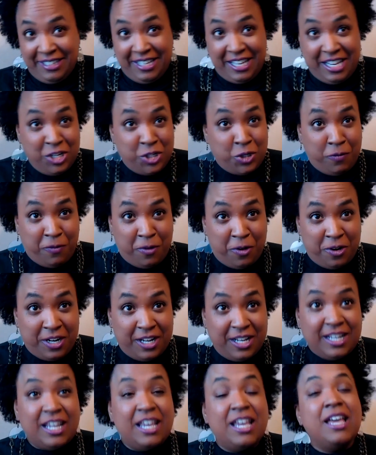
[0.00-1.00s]

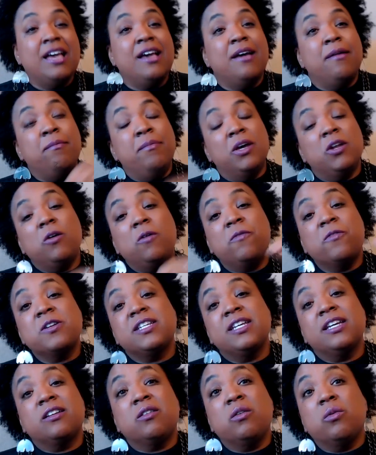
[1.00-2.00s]
introverted, middle for
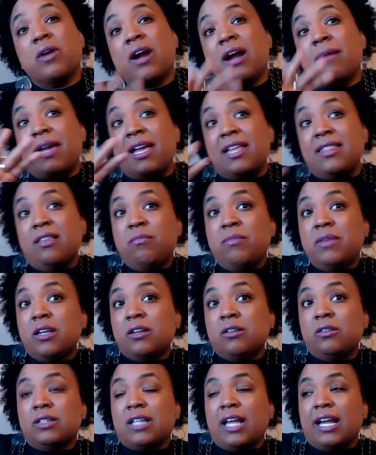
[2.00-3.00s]
diddle, where I'm in the
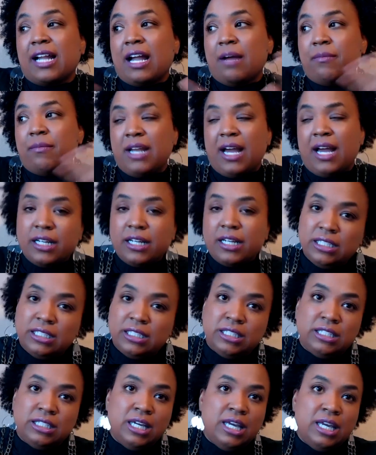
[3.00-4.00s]
middle. Like, I'm not going
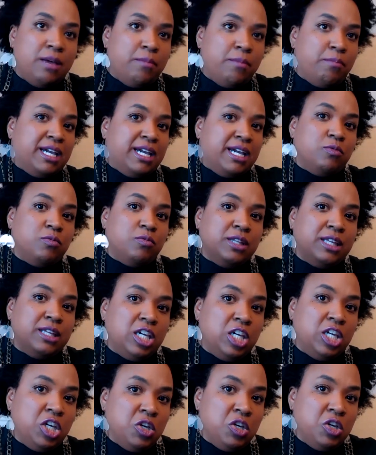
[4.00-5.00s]
to make it really
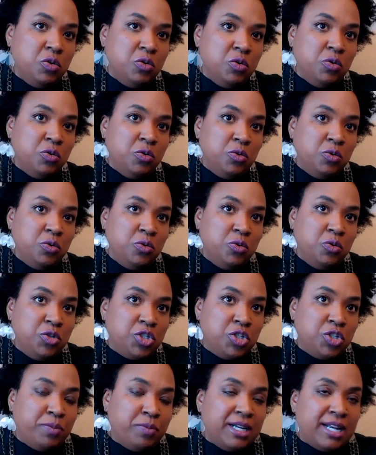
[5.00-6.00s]

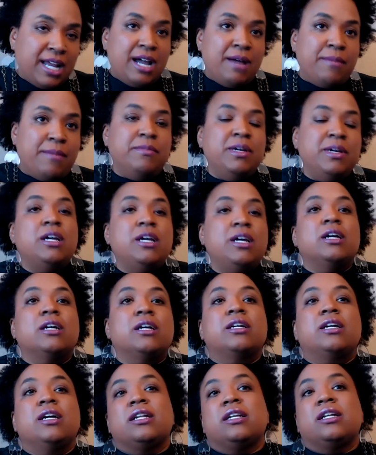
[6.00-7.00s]
huge, but I'm
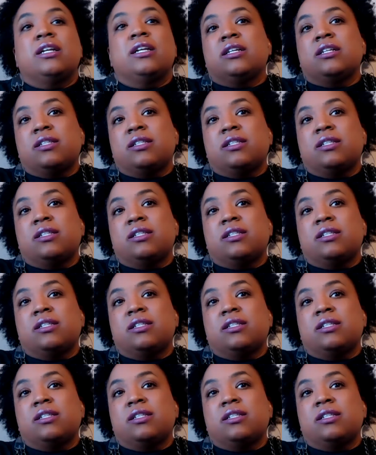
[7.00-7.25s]
going to